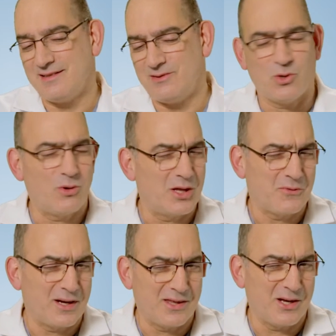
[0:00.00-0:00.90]
Don't
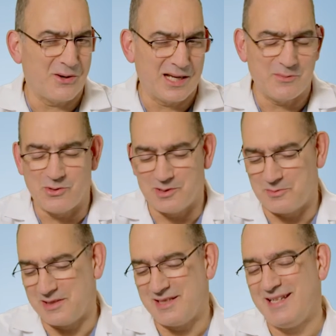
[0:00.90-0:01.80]
qualify there anymore,
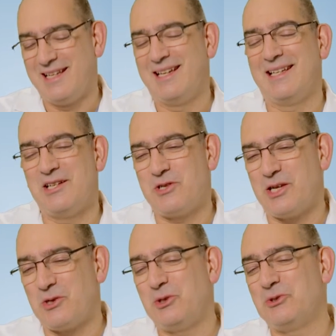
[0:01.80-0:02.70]
and as you
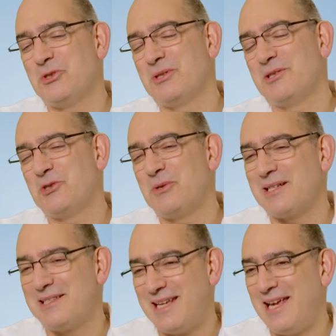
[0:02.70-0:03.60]
get older, a
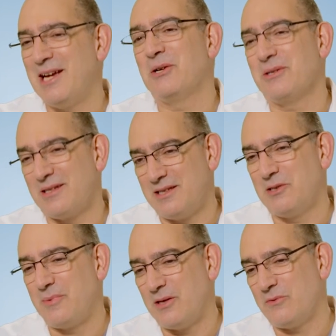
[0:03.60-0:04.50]
direct tear
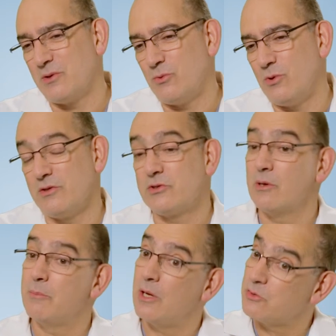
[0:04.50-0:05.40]
in the pelvic wall.
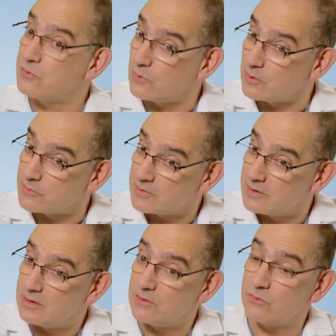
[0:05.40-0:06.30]
So a bulge forms
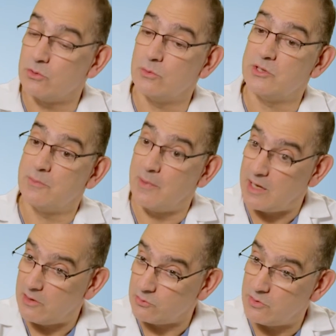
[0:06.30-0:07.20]
through which
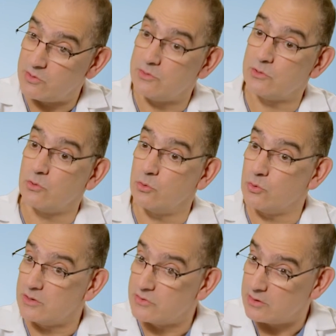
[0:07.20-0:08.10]
bowel or other internal
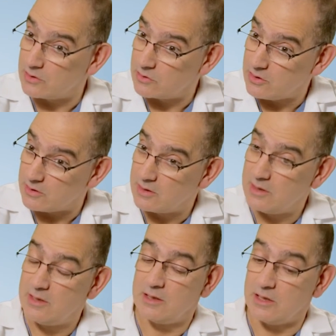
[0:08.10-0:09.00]
organs can occur,
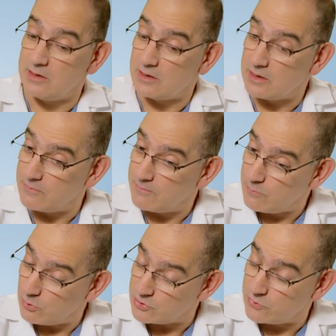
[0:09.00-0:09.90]
can
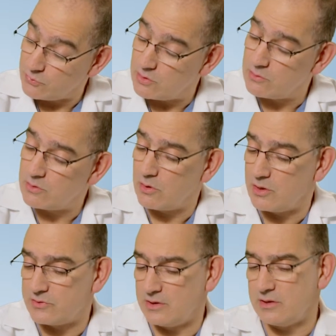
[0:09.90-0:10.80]
push through,
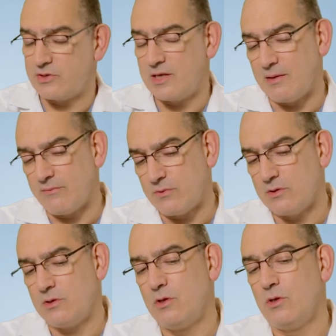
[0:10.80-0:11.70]
causing
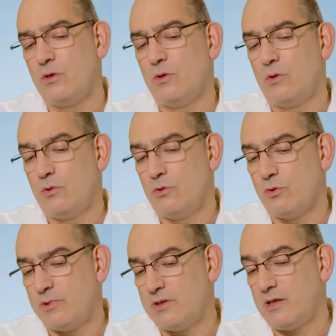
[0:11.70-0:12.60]
discomfort
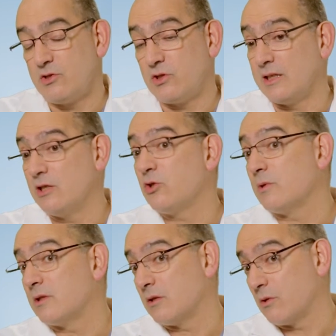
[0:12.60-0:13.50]
or potentially
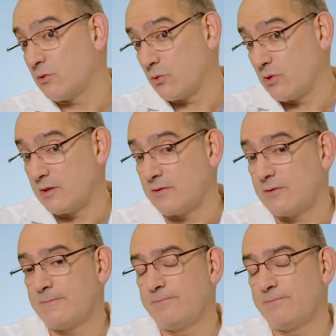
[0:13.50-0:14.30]
injury to those organs.